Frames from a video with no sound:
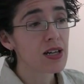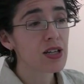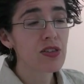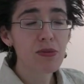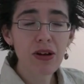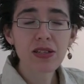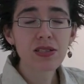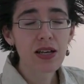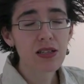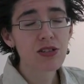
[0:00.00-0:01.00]
You know, the
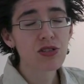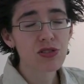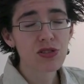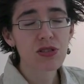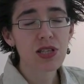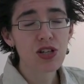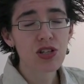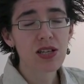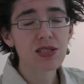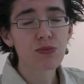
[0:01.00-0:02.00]
American Psychological
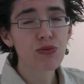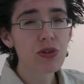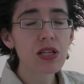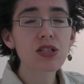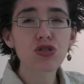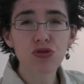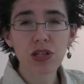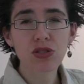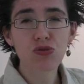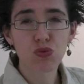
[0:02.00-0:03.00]
Association has some pretty
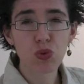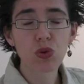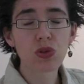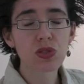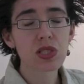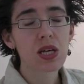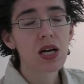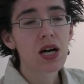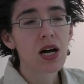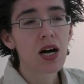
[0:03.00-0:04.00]
strict rules
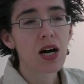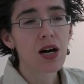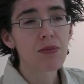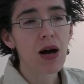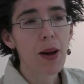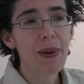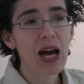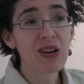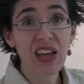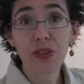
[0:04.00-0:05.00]

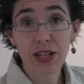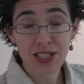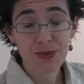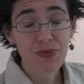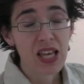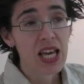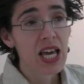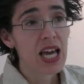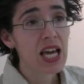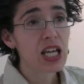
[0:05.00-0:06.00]
about ethics.
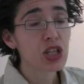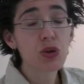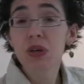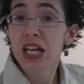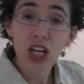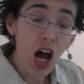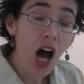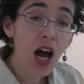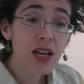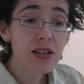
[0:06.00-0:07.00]
And you
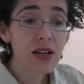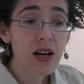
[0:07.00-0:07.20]
cannot